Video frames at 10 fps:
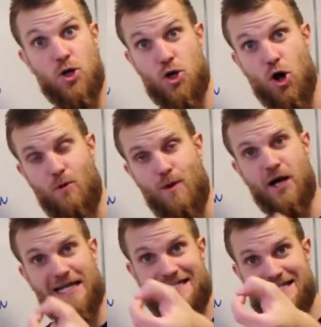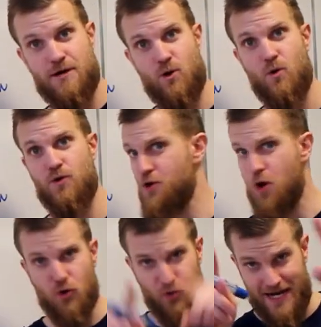no money, zero,
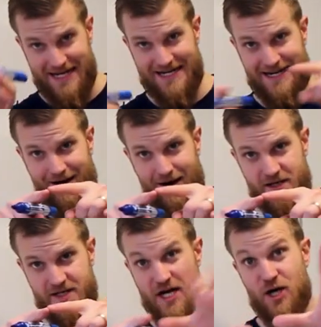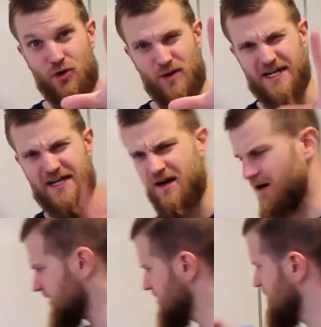no credit card. Credit
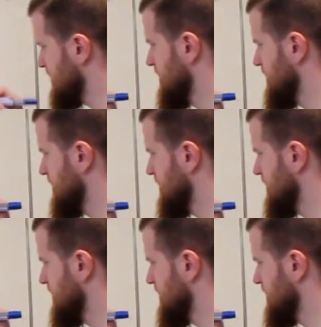card?